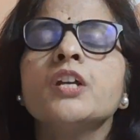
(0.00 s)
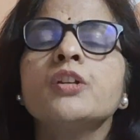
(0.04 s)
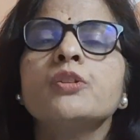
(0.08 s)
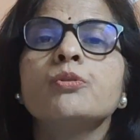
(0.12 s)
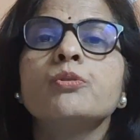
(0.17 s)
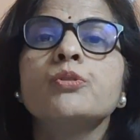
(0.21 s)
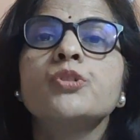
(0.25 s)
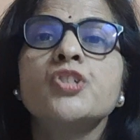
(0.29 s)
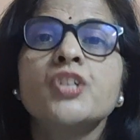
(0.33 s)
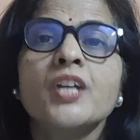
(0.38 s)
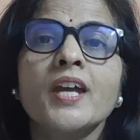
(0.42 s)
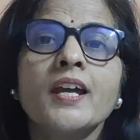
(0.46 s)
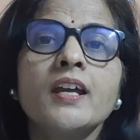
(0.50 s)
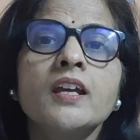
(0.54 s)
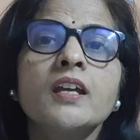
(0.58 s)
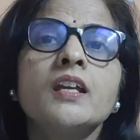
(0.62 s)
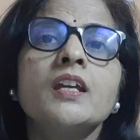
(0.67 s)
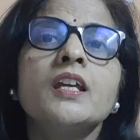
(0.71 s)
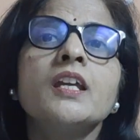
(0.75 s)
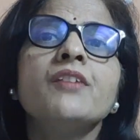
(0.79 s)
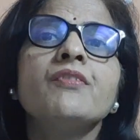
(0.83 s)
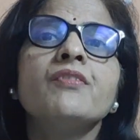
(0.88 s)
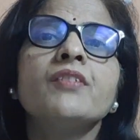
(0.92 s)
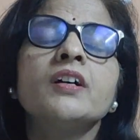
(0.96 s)
to check
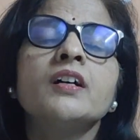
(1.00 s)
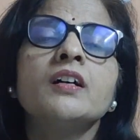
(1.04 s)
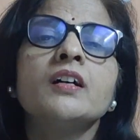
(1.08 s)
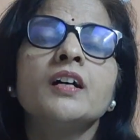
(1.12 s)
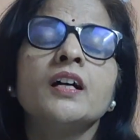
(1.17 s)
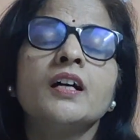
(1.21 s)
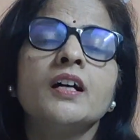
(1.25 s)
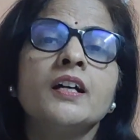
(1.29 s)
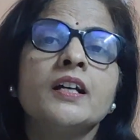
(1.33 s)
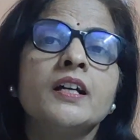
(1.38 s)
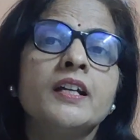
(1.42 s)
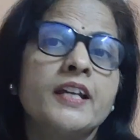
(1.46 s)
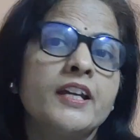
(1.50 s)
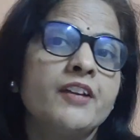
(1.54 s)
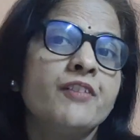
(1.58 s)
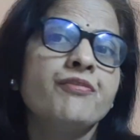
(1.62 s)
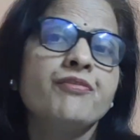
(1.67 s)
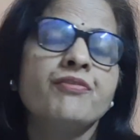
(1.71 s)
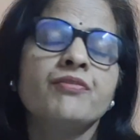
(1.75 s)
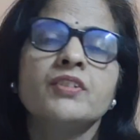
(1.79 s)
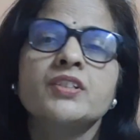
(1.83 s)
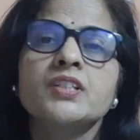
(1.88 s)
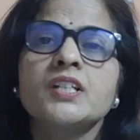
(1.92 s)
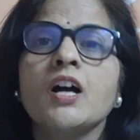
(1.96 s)

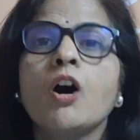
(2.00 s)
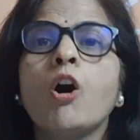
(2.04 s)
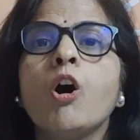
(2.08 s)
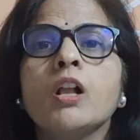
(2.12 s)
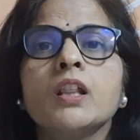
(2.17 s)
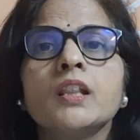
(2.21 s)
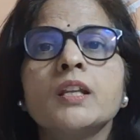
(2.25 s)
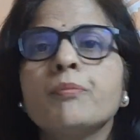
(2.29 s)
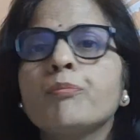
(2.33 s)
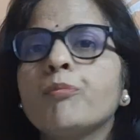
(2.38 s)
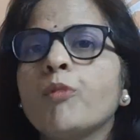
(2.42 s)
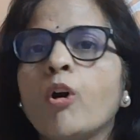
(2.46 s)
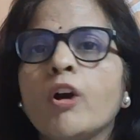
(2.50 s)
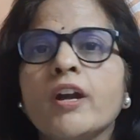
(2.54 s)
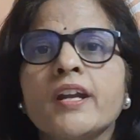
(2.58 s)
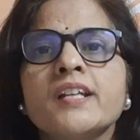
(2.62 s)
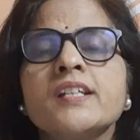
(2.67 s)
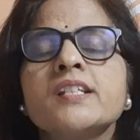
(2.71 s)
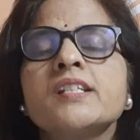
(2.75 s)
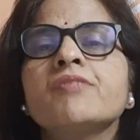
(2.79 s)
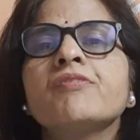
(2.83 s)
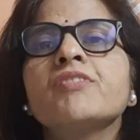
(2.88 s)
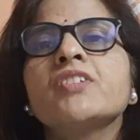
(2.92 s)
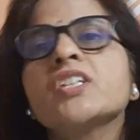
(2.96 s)
if all the
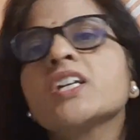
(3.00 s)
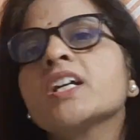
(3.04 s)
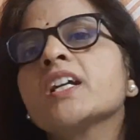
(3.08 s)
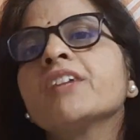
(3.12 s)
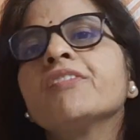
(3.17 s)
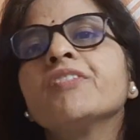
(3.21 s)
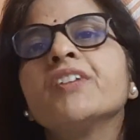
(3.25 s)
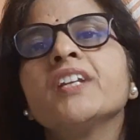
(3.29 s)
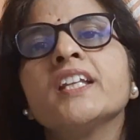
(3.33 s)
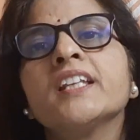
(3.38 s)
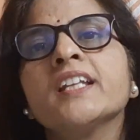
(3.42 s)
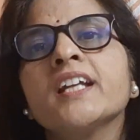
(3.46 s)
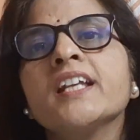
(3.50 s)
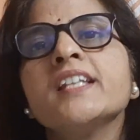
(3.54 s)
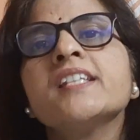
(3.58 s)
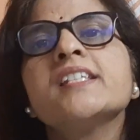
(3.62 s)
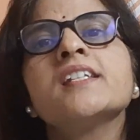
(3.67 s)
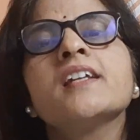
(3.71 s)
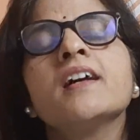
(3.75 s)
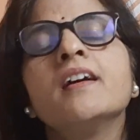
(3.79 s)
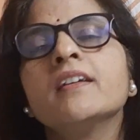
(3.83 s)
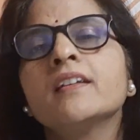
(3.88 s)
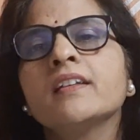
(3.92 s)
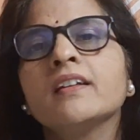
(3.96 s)
points which are given in the
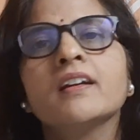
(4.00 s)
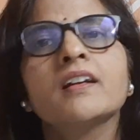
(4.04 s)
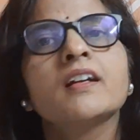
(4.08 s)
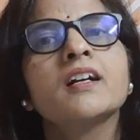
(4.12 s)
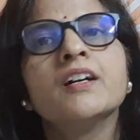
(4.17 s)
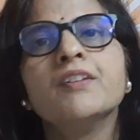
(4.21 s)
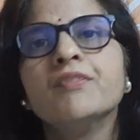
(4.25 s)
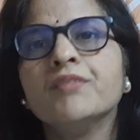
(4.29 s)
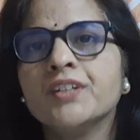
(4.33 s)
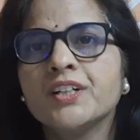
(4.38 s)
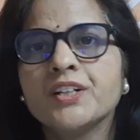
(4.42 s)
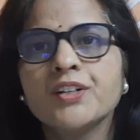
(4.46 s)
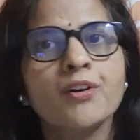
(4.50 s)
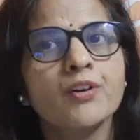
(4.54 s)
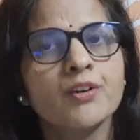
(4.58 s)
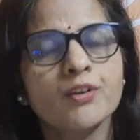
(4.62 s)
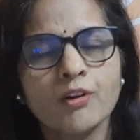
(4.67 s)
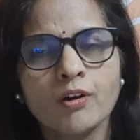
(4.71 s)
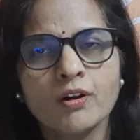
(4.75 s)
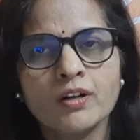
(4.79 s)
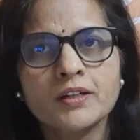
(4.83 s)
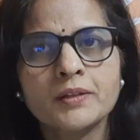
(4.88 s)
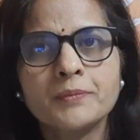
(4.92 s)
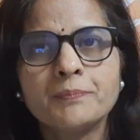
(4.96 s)
NCERT are covered or
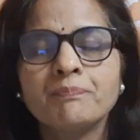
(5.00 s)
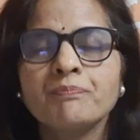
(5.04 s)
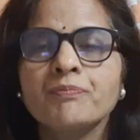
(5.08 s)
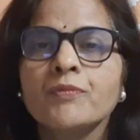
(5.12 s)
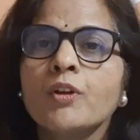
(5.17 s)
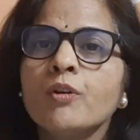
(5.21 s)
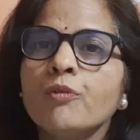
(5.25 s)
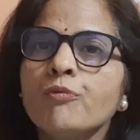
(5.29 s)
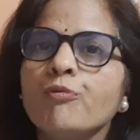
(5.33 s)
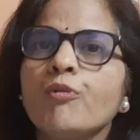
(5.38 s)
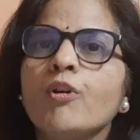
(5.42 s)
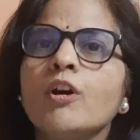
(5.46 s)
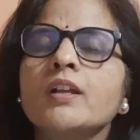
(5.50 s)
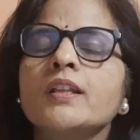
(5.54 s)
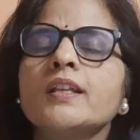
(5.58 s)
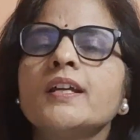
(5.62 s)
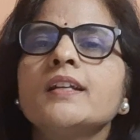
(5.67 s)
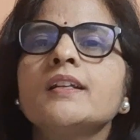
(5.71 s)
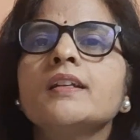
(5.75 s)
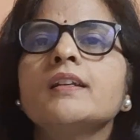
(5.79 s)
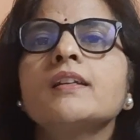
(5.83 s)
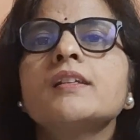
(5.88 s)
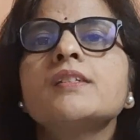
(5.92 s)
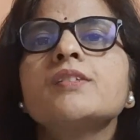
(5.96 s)
not. For
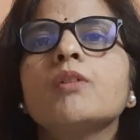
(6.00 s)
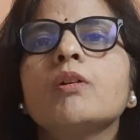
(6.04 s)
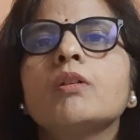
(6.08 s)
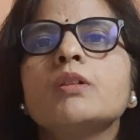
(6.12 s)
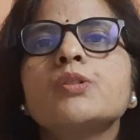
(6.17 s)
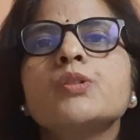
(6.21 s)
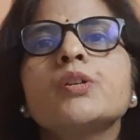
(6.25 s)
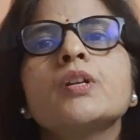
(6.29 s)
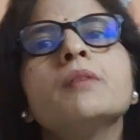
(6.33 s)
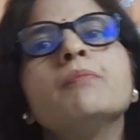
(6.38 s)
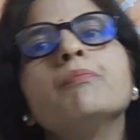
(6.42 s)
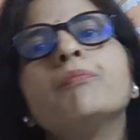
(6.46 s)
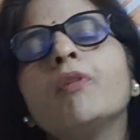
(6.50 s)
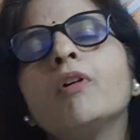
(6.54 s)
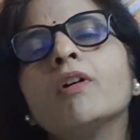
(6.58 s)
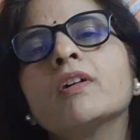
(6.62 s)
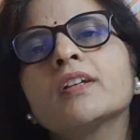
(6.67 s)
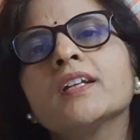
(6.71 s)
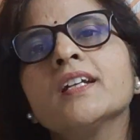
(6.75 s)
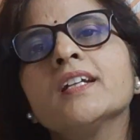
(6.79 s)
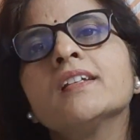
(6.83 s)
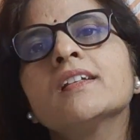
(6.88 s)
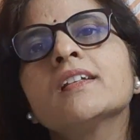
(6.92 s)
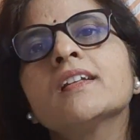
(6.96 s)
that, it is also
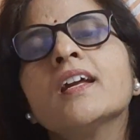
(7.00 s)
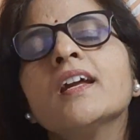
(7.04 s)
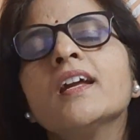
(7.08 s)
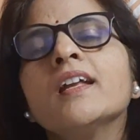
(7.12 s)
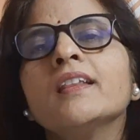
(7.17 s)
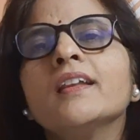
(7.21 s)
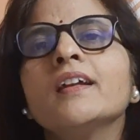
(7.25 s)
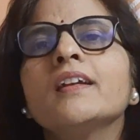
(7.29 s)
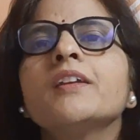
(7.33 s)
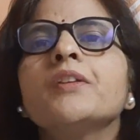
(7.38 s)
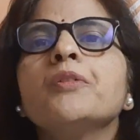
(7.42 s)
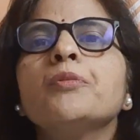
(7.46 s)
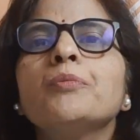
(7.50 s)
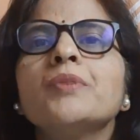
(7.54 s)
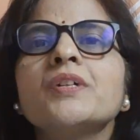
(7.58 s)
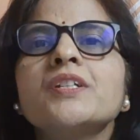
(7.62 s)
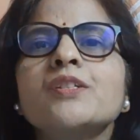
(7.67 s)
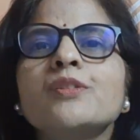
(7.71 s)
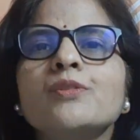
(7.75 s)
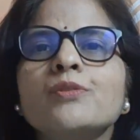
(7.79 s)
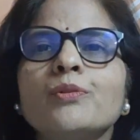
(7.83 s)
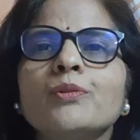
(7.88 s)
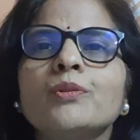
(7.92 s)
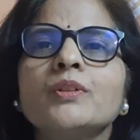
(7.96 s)
important that you
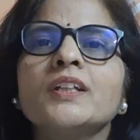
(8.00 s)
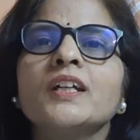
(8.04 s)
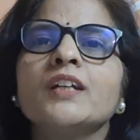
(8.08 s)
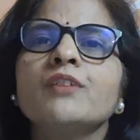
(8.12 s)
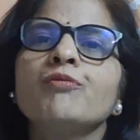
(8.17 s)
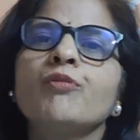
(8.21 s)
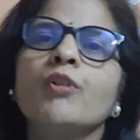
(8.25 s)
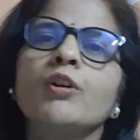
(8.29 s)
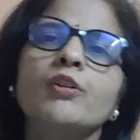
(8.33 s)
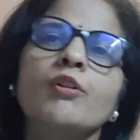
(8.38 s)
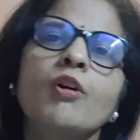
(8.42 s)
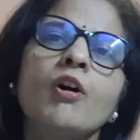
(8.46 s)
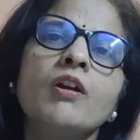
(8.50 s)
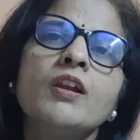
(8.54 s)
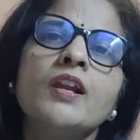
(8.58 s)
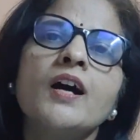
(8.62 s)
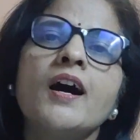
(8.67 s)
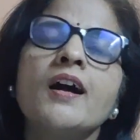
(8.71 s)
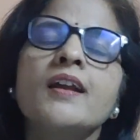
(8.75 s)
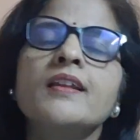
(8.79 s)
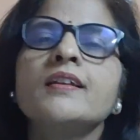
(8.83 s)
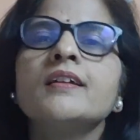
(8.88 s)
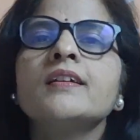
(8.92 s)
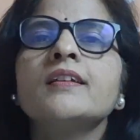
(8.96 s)
must know that what all
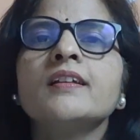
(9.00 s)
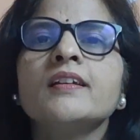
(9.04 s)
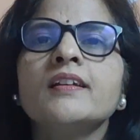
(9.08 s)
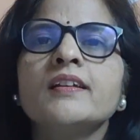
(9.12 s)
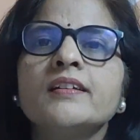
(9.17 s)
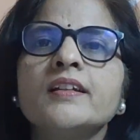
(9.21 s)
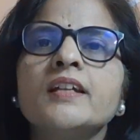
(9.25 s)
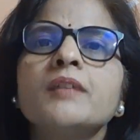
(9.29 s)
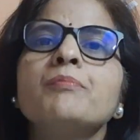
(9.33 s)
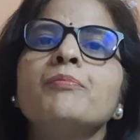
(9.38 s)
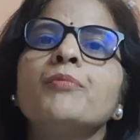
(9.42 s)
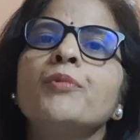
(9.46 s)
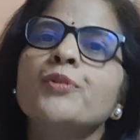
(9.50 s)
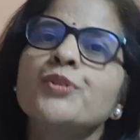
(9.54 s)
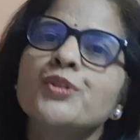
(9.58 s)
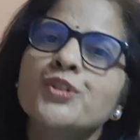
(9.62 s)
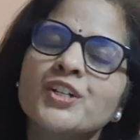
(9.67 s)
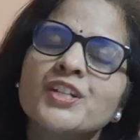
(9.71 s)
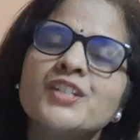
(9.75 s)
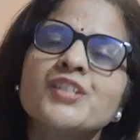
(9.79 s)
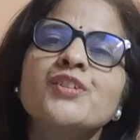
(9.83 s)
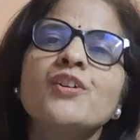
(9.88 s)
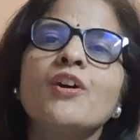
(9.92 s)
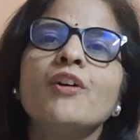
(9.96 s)
are the deleted
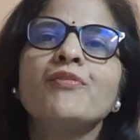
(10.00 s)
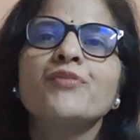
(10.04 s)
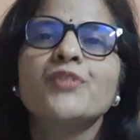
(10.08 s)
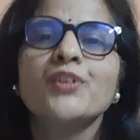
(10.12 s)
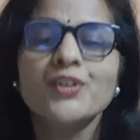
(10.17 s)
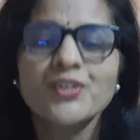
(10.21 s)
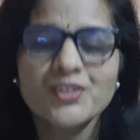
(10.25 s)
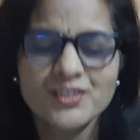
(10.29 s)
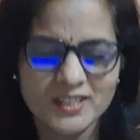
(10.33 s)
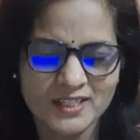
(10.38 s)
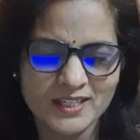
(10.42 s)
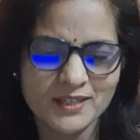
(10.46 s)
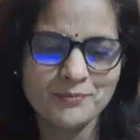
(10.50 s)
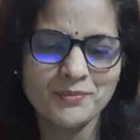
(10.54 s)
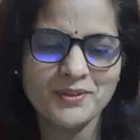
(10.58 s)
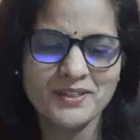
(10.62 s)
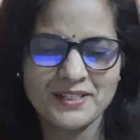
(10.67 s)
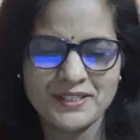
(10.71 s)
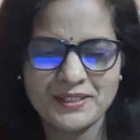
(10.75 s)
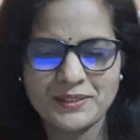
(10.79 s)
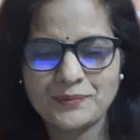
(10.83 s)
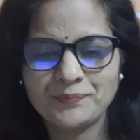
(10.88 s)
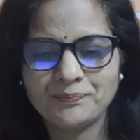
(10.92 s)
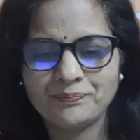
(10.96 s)
portions of your
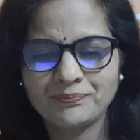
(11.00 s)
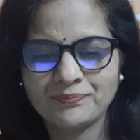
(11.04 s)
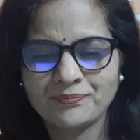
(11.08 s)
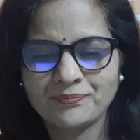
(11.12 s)
syllabus.